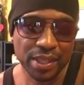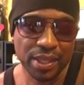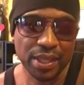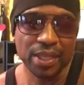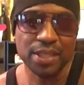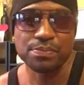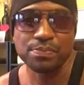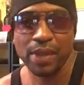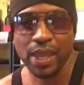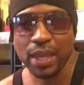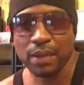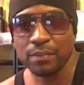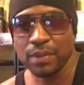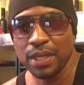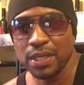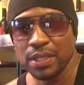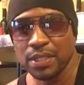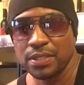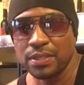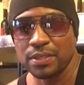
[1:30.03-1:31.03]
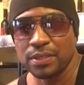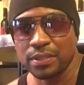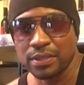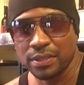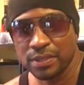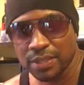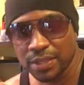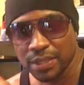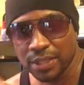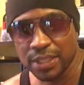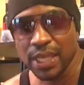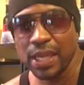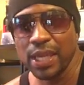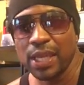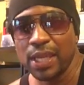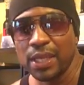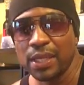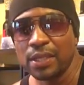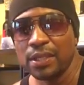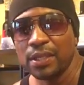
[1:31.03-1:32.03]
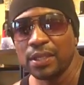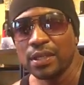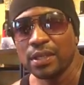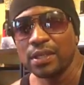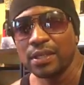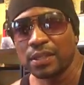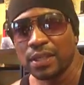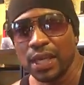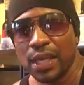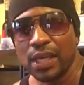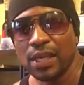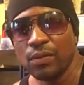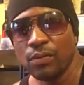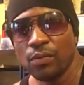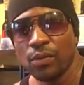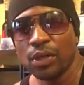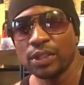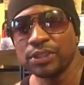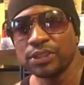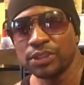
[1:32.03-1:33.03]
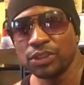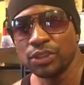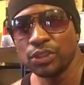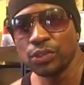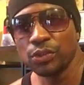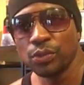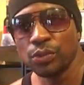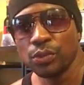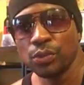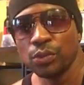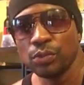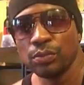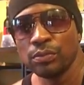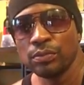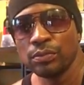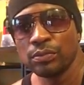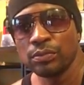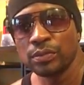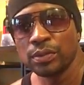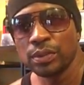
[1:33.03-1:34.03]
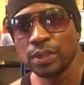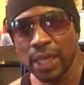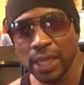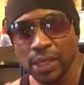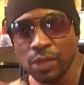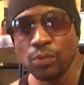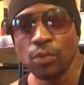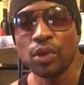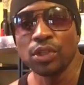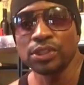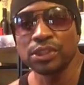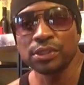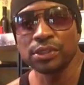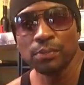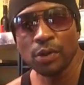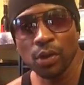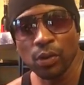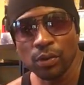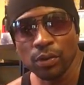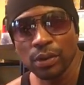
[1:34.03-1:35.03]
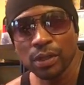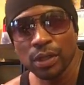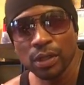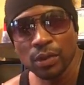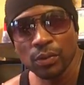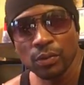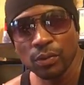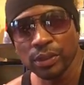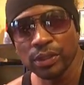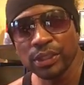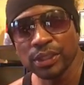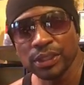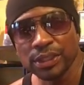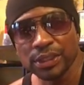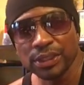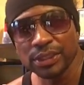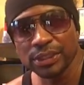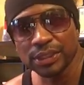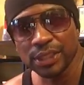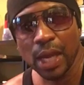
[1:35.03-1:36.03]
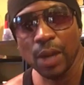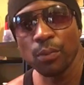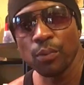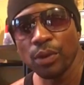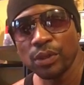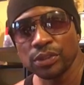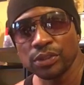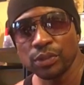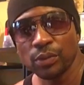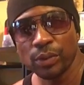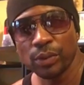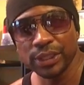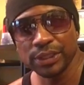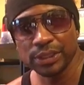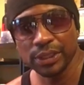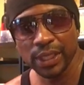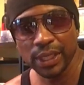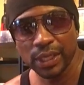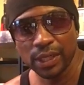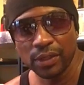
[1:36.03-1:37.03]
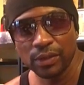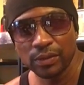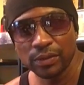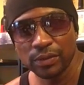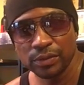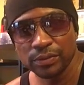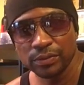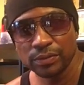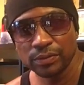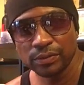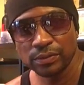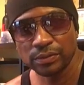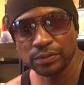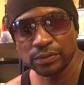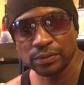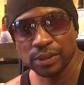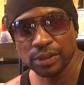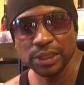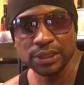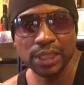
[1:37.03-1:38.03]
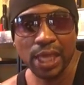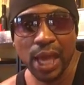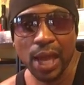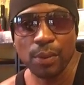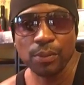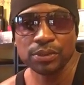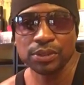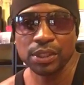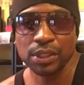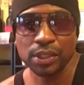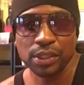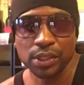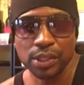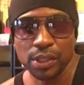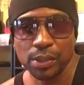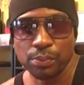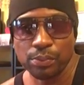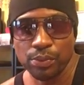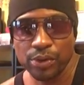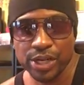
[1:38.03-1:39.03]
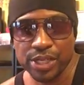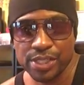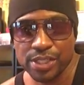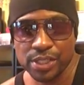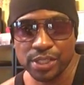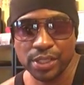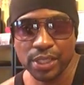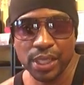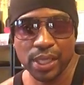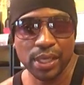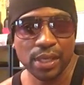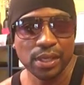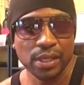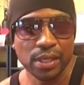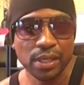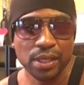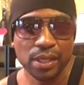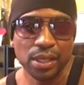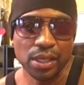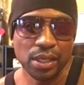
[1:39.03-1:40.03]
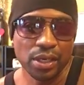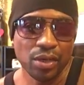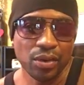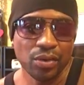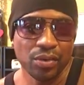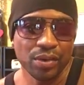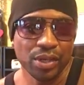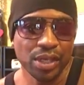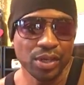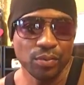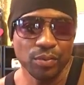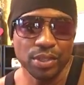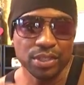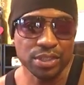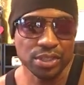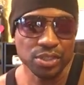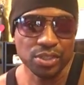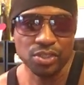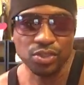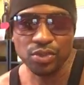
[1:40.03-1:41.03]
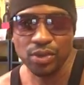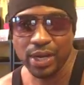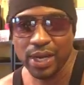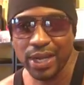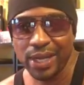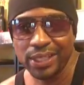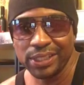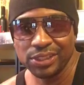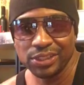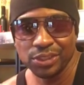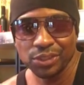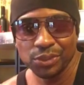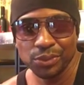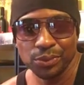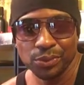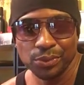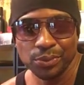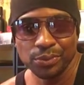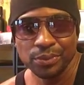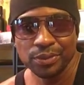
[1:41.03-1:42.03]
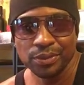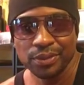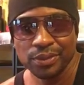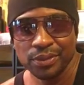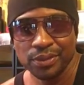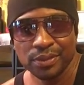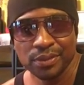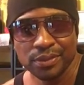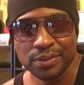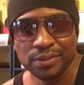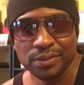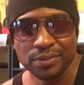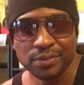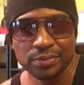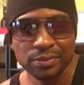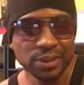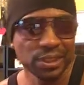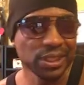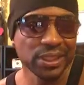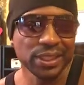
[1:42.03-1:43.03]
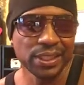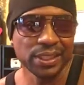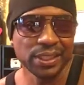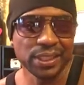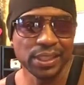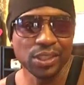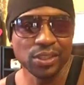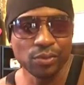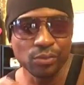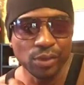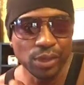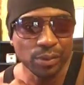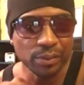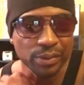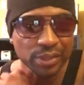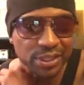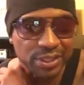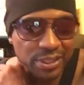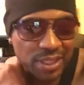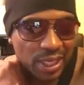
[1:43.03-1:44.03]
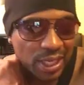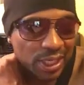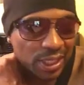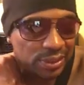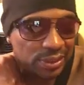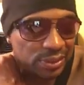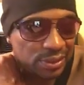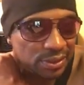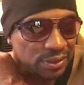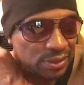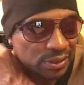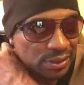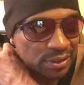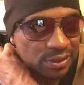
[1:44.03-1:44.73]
is Pac-Man saying that he wants to, that he wants smoke with these top welterweights now? Because I was under the impression that, you know, he wasn't trying to really get in the ring with these guys.